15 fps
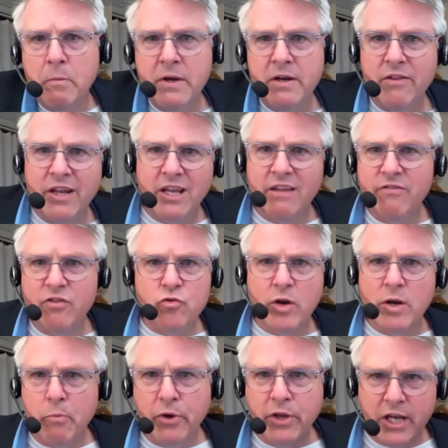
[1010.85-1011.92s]
but like if you're
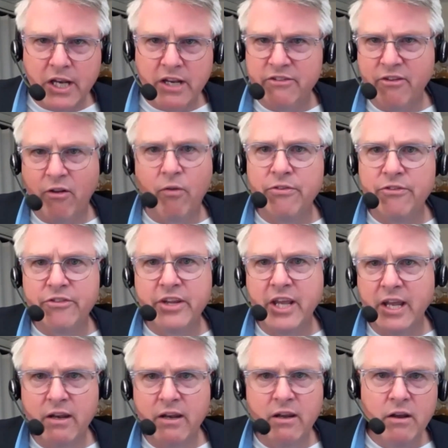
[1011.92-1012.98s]
trying to bring in consultants to
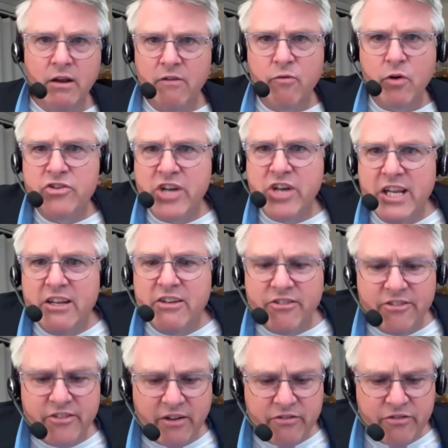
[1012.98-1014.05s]
get fresh ideas
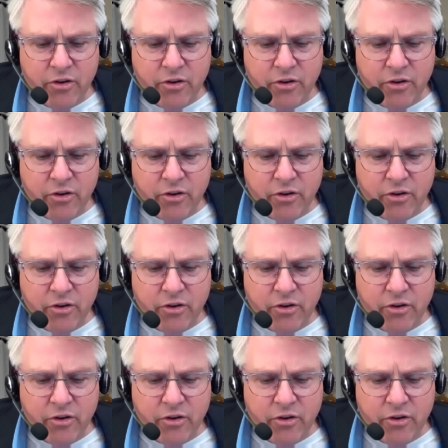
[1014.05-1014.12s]
and stuff.